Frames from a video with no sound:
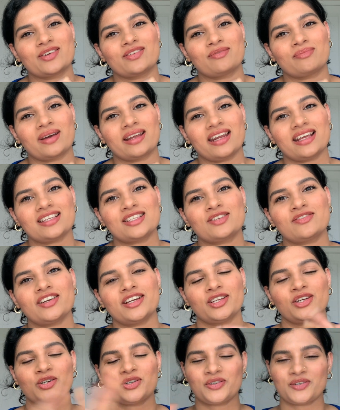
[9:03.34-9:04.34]
you in my next
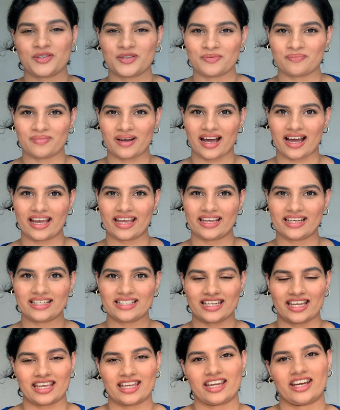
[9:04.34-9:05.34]
video. Bye,
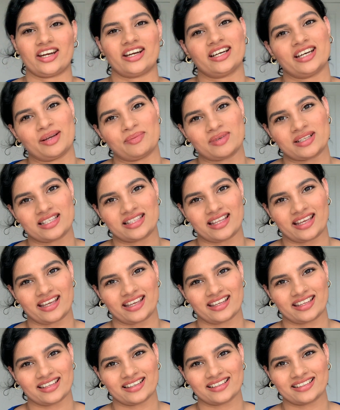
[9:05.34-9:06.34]
take care,
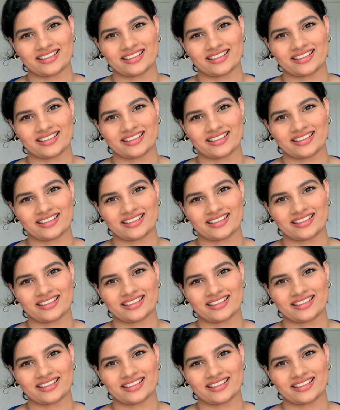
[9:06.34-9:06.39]
namaste.